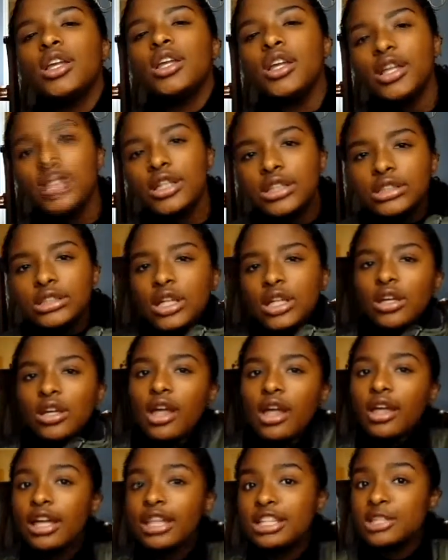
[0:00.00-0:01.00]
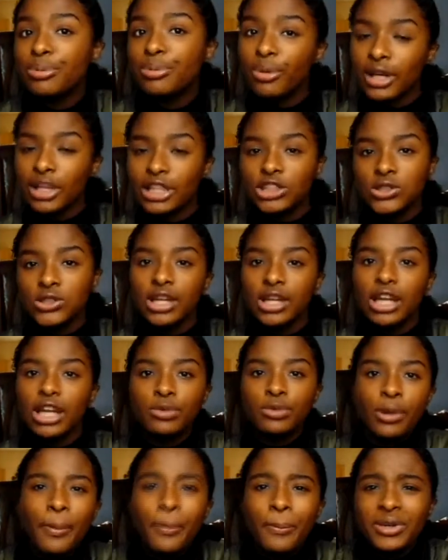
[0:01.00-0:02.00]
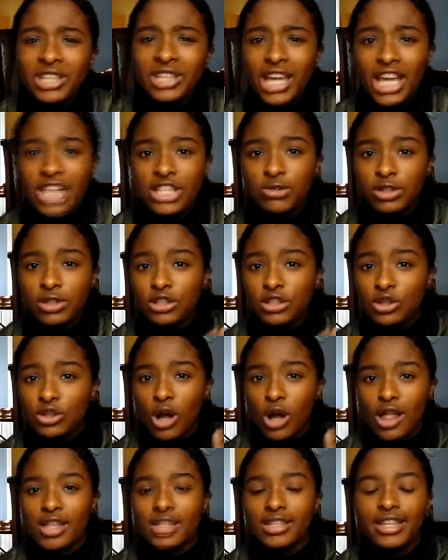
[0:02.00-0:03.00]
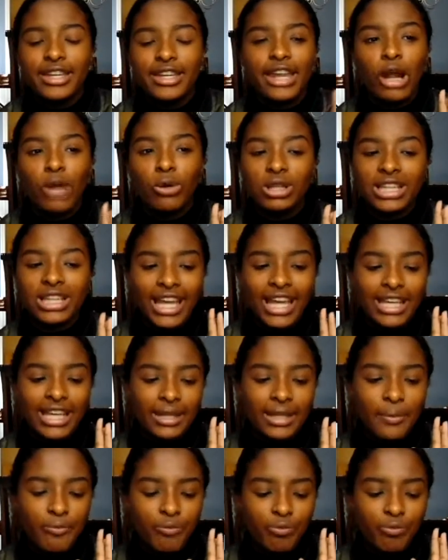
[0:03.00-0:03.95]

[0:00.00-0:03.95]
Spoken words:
And it's a point and shoot camera, but it has really good quality and I really like it.